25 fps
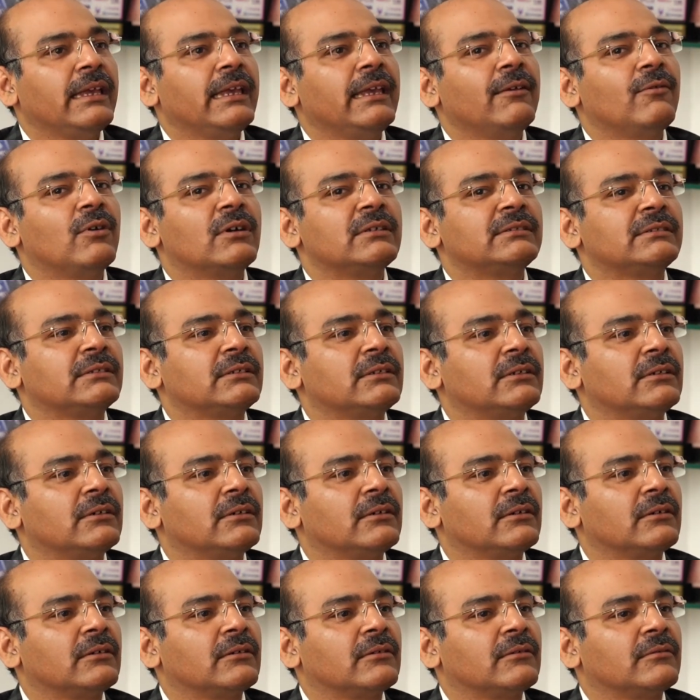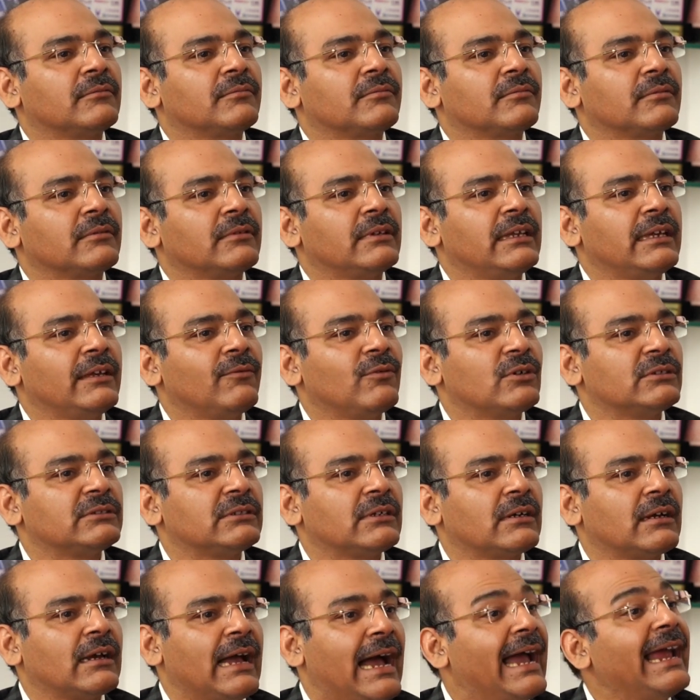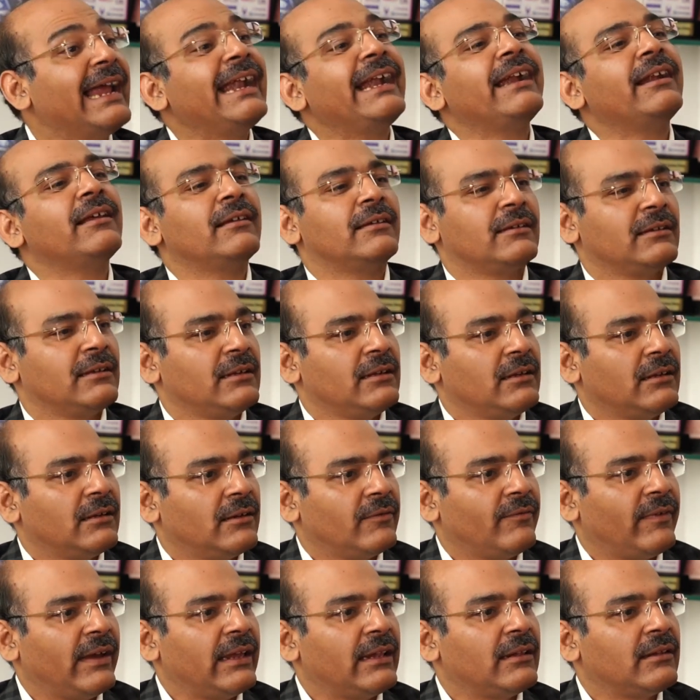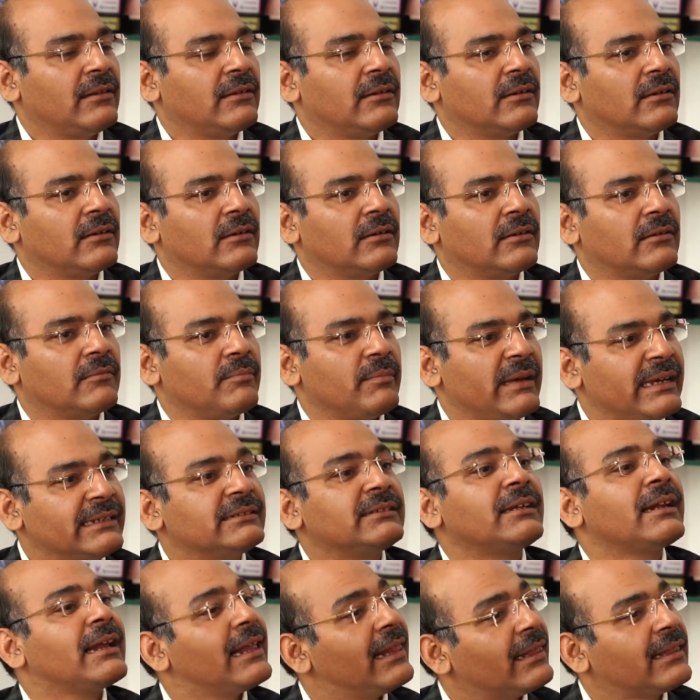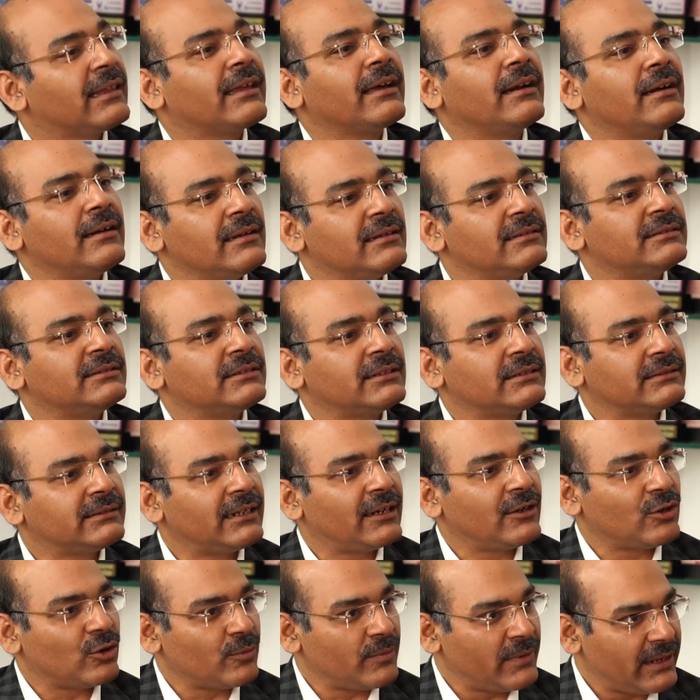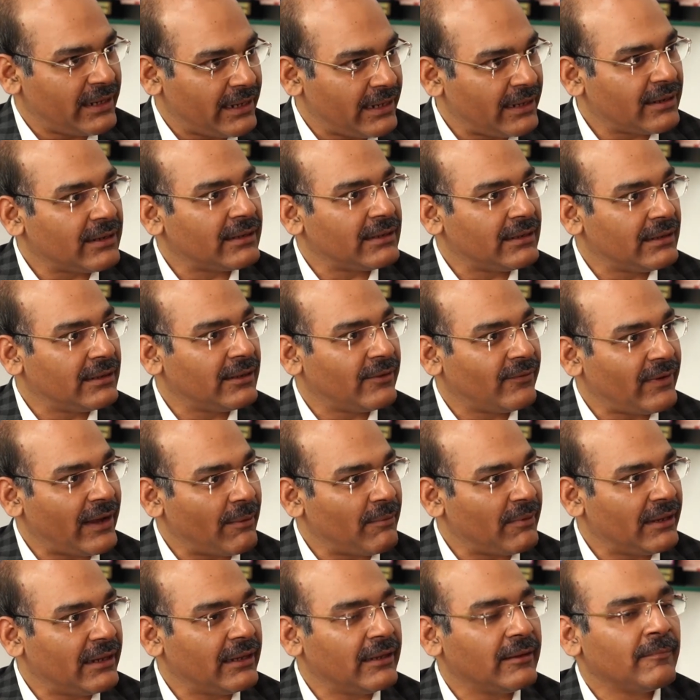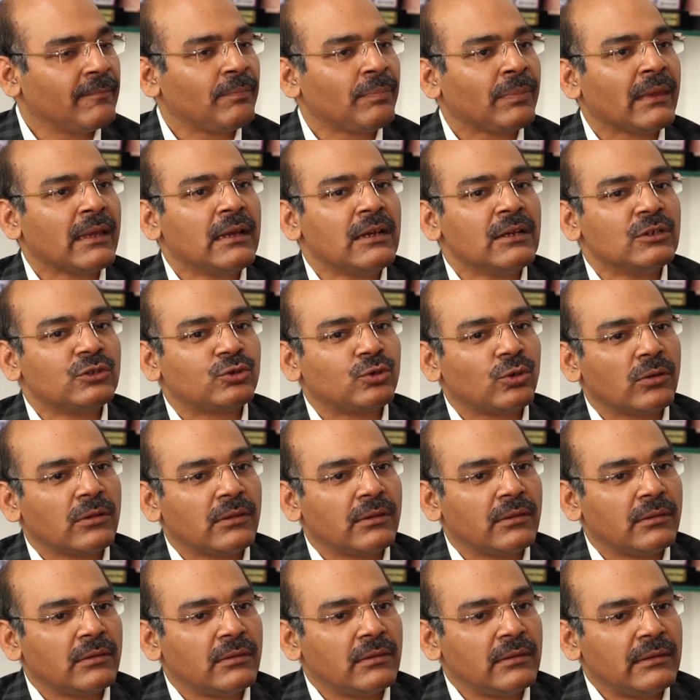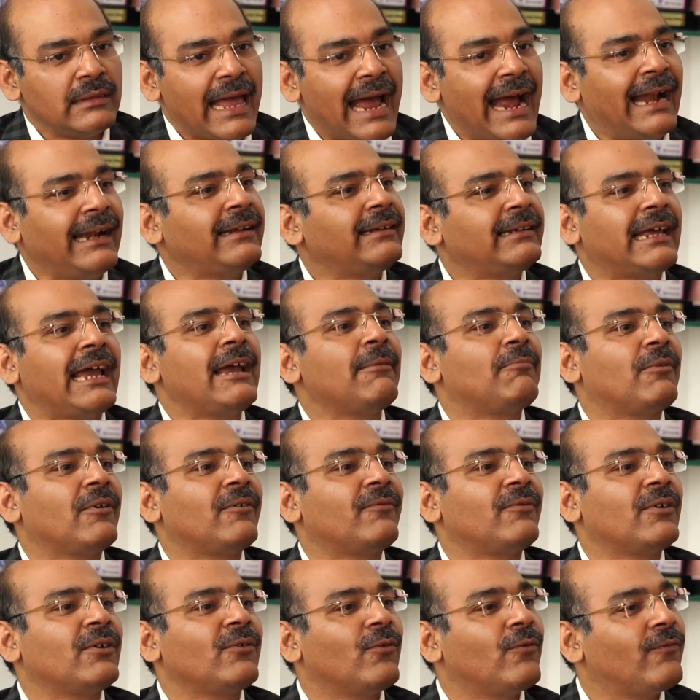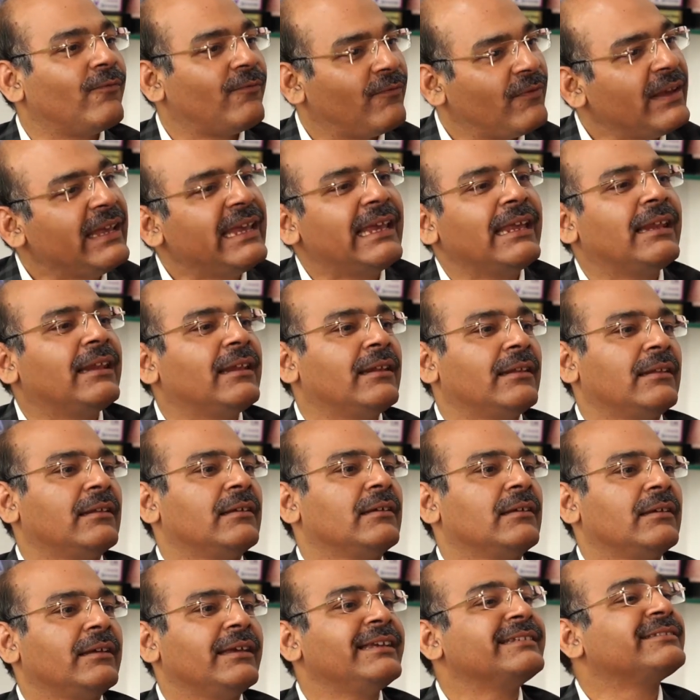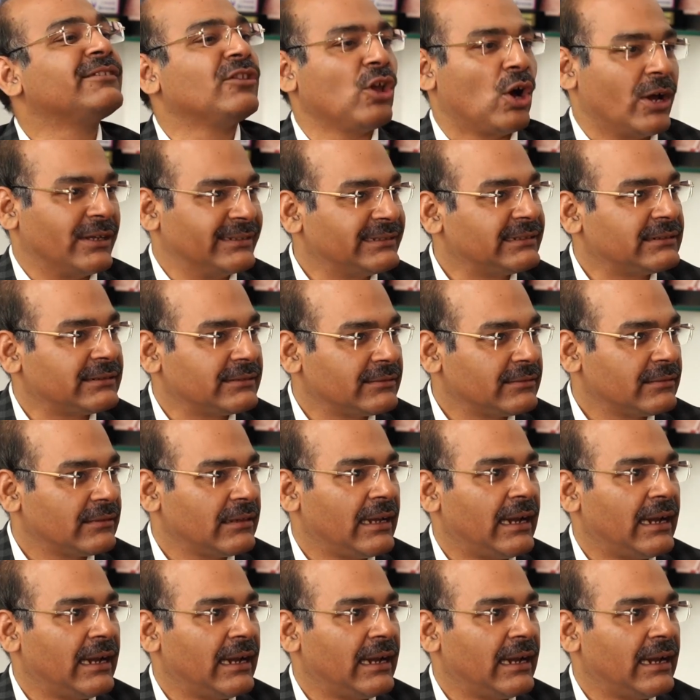He was a guide when major healthcare decisions had to be taken in the family. So that type of a feel is lost.